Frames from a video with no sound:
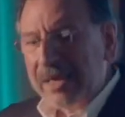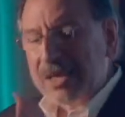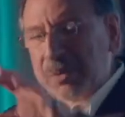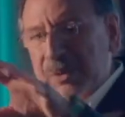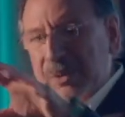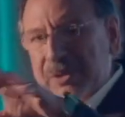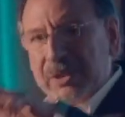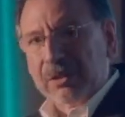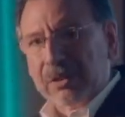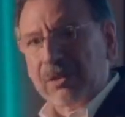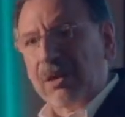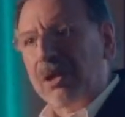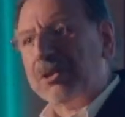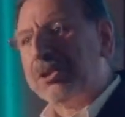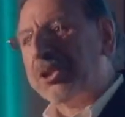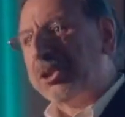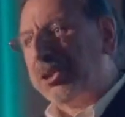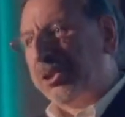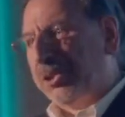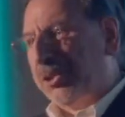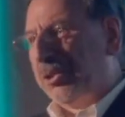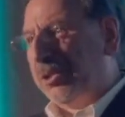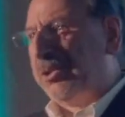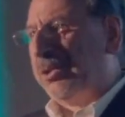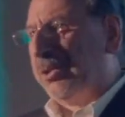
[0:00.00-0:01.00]
is what technology
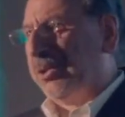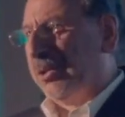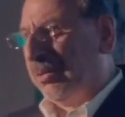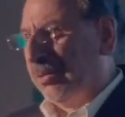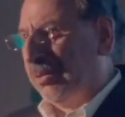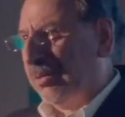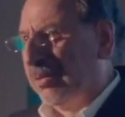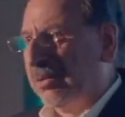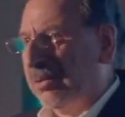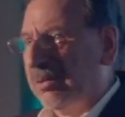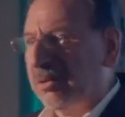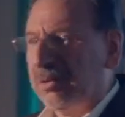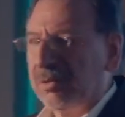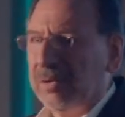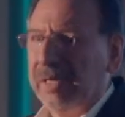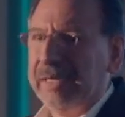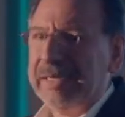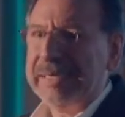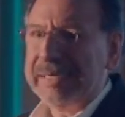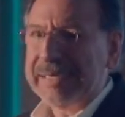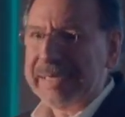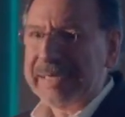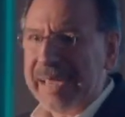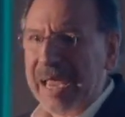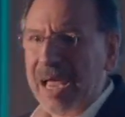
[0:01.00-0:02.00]
should do.
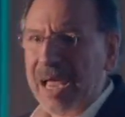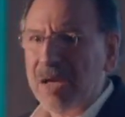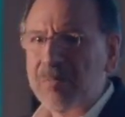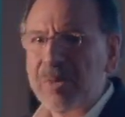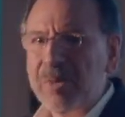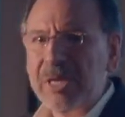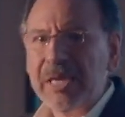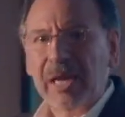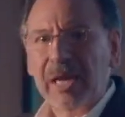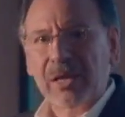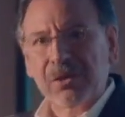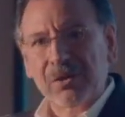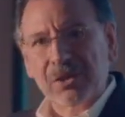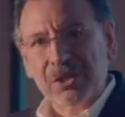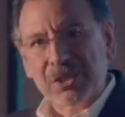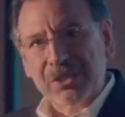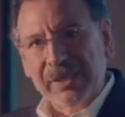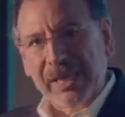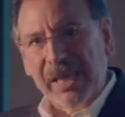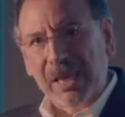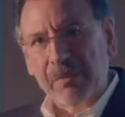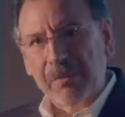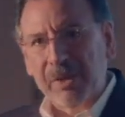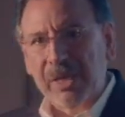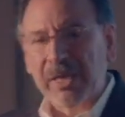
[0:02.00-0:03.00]
Right? Get me,
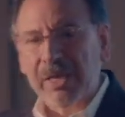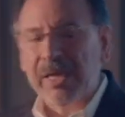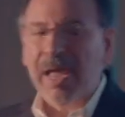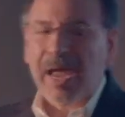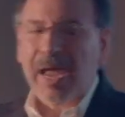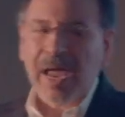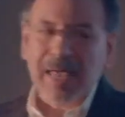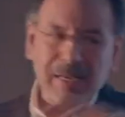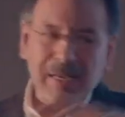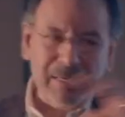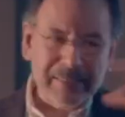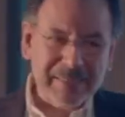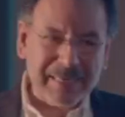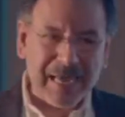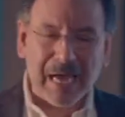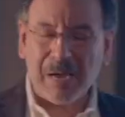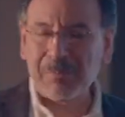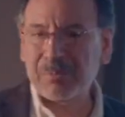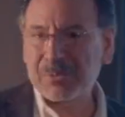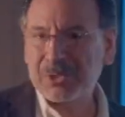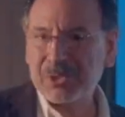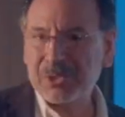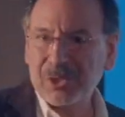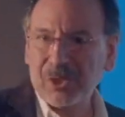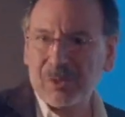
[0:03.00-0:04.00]
understand me, and
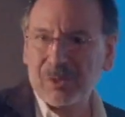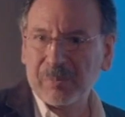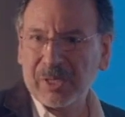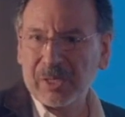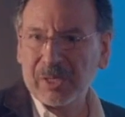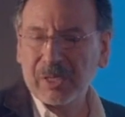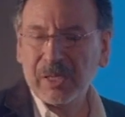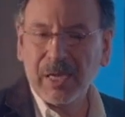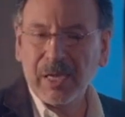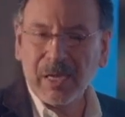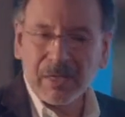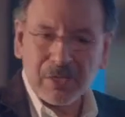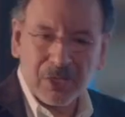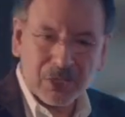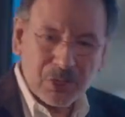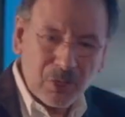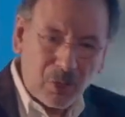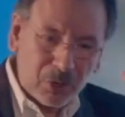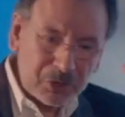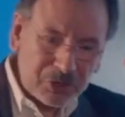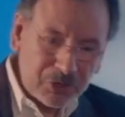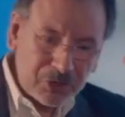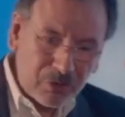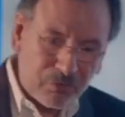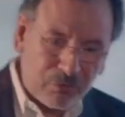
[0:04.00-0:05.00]
adapt to me. This
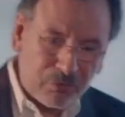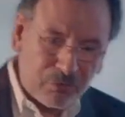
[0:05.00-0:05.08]
notion of